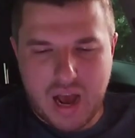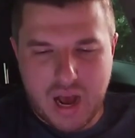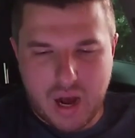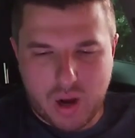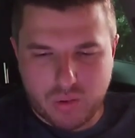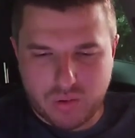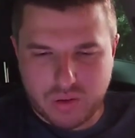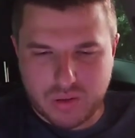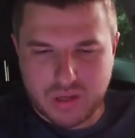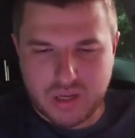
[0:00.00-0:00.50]

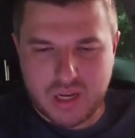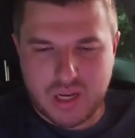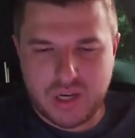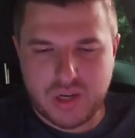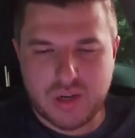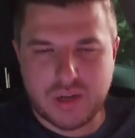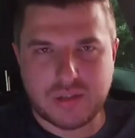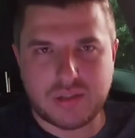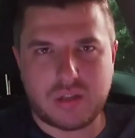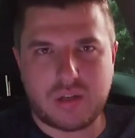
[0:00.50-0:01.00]
out. He
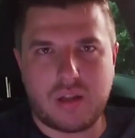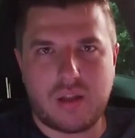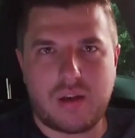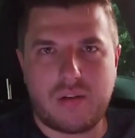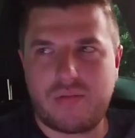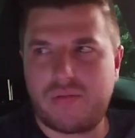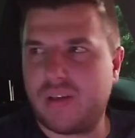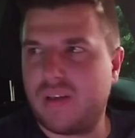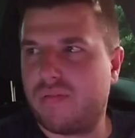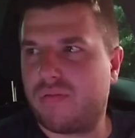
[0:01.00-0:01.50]
does a lot
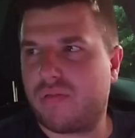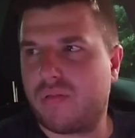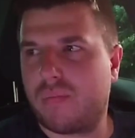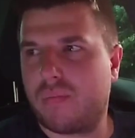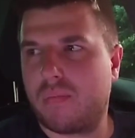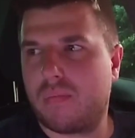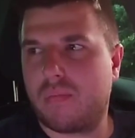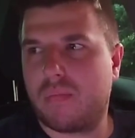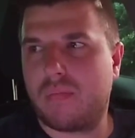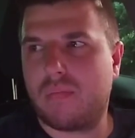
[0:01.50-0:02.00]
of
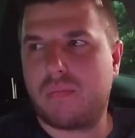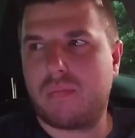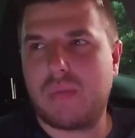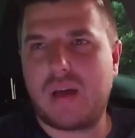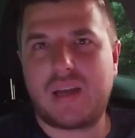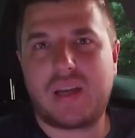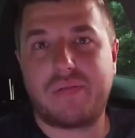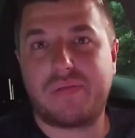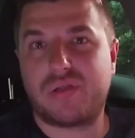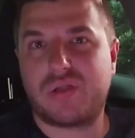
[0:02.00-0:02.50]

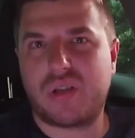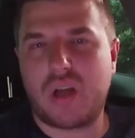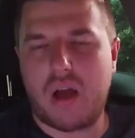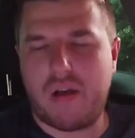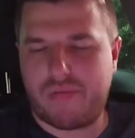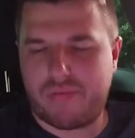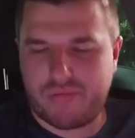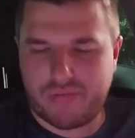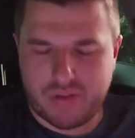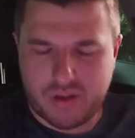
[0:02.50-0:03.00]
informative
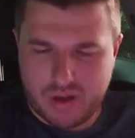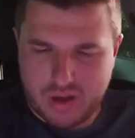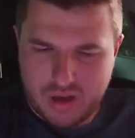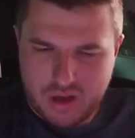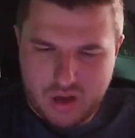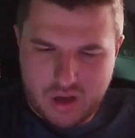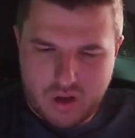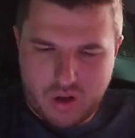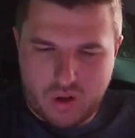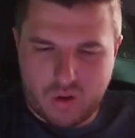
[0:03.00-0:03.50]
stuff
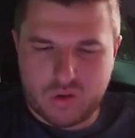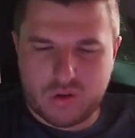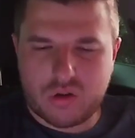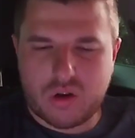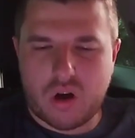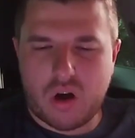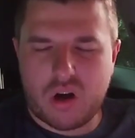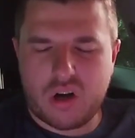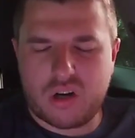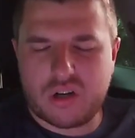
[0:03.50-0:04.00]
on
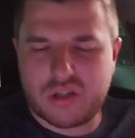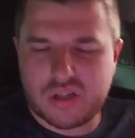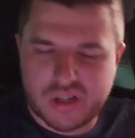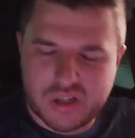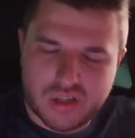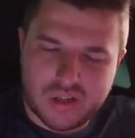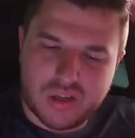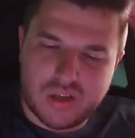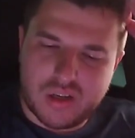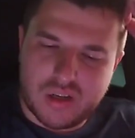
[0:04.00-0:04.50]

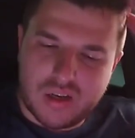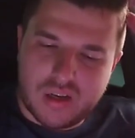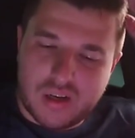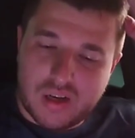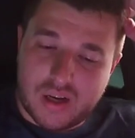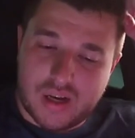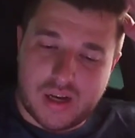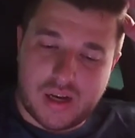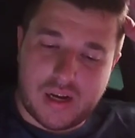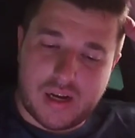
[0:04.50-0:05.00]
cars.
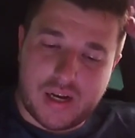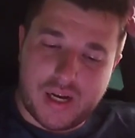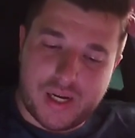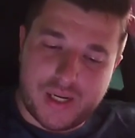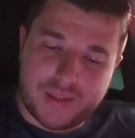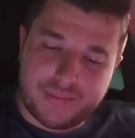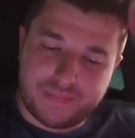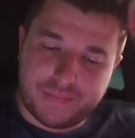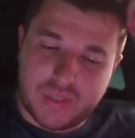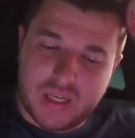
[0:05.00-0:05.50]

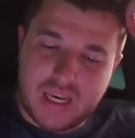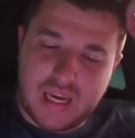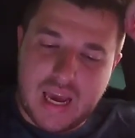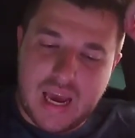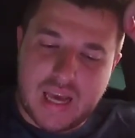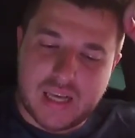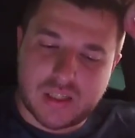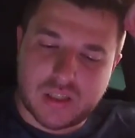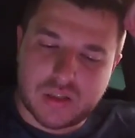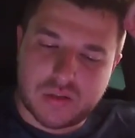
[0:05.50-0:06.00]
He
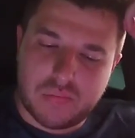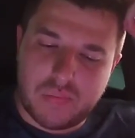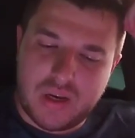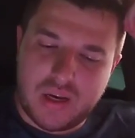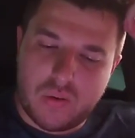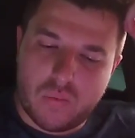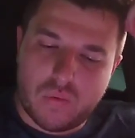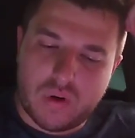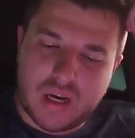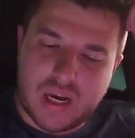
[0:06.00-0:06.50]
asked
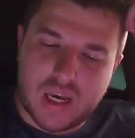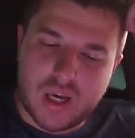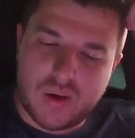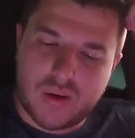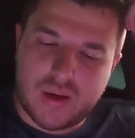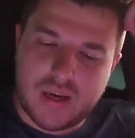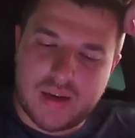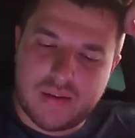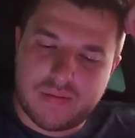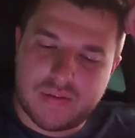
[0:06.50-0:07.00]
me, can you
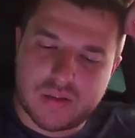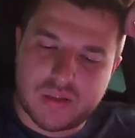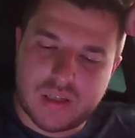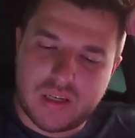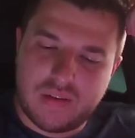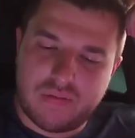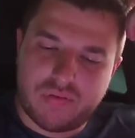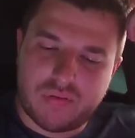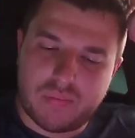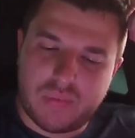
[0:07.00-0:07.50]
give us
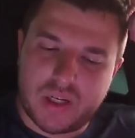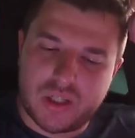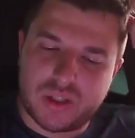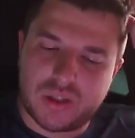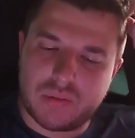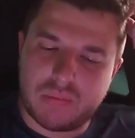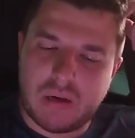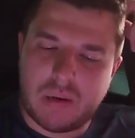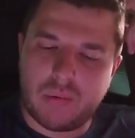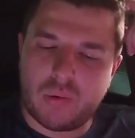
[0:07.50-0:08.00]
the
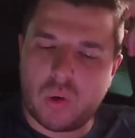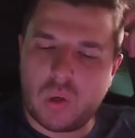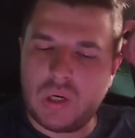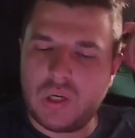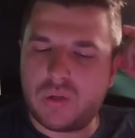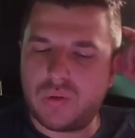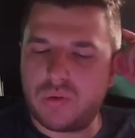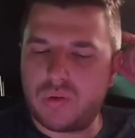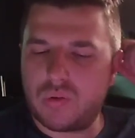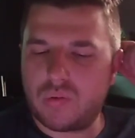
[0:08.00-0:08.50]
information about
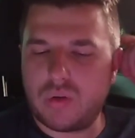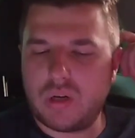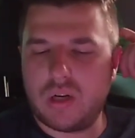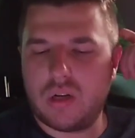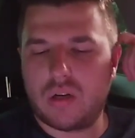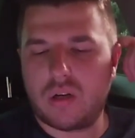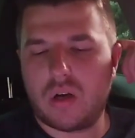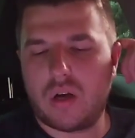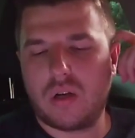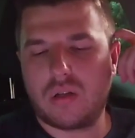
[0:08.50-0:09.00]
going to the
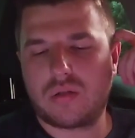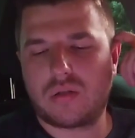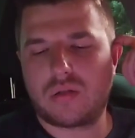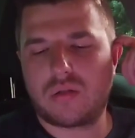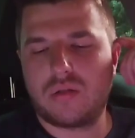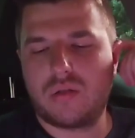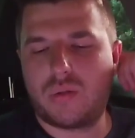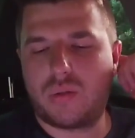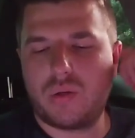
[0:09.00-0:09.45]
ring, cost, the